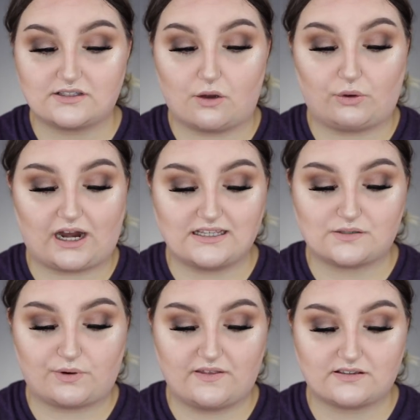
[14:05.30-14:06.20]
that when I
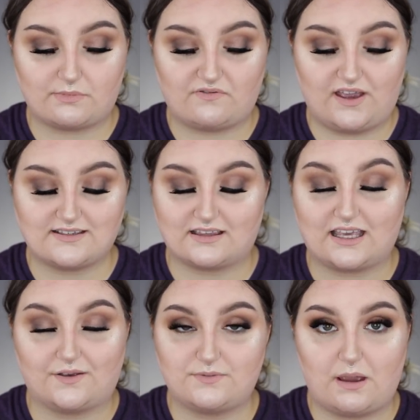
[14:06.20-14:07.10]
spray this on my face,
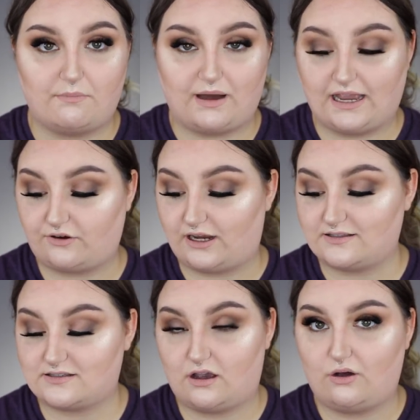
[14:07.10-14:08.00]
it gives me a
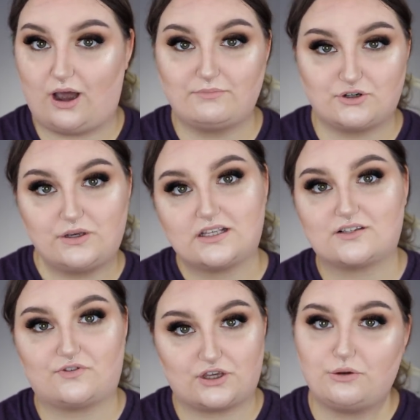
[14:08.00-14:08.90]
migraine. So I'm doing
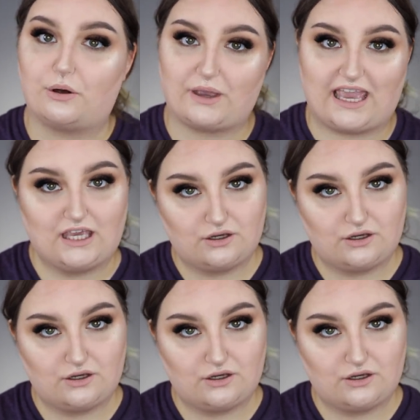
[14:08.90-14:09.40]
this for you, okay,